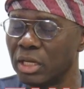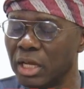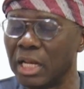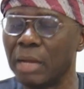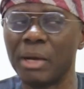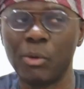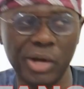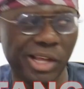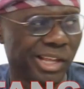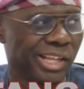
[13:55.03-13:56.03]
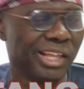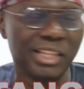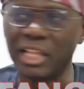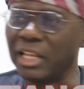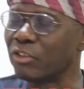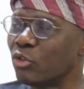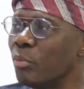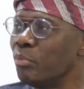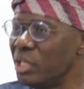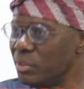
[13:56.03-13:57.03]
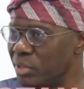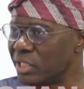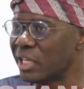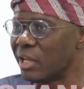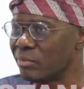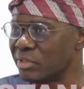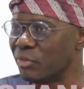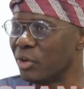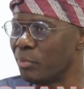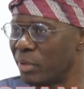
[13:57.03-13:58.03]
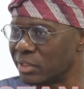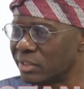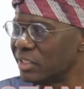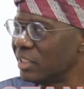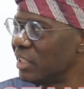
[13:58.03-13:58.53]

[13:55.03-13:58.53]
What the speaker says: and I'm aware that there are some big time developers